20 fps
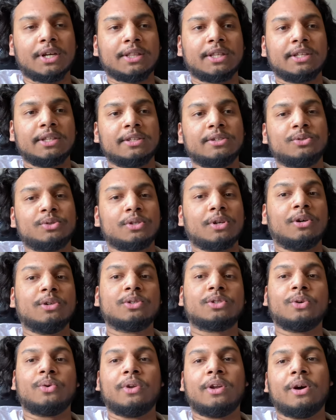I think there was
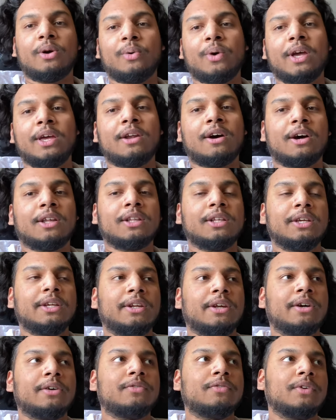also an 08, oddly
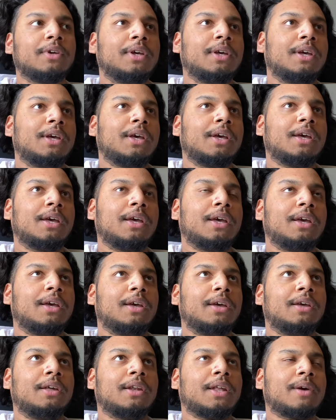enough,
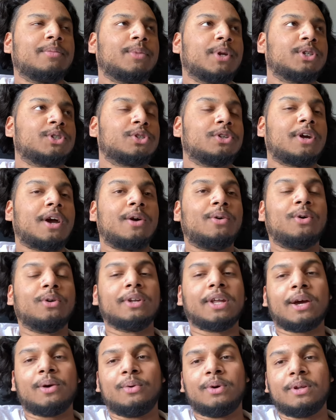and I'm not sure how
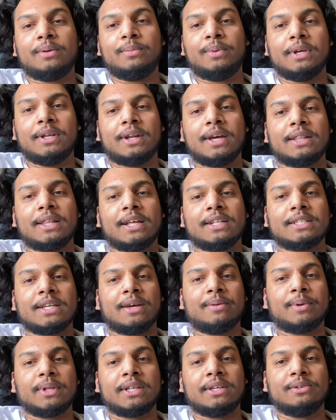old I would have been at that
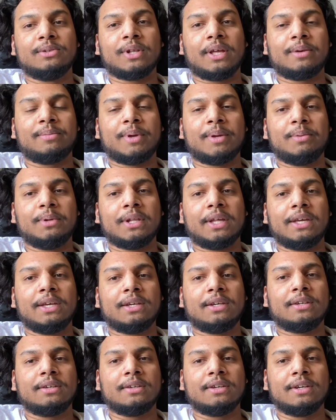time. I think it was like maybe
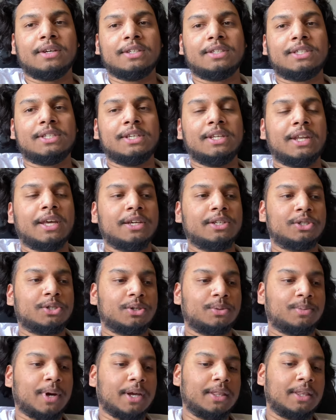like a
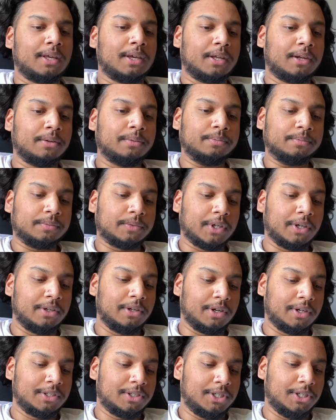teenager by then, a
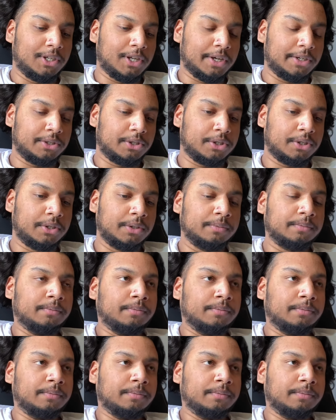young teenager.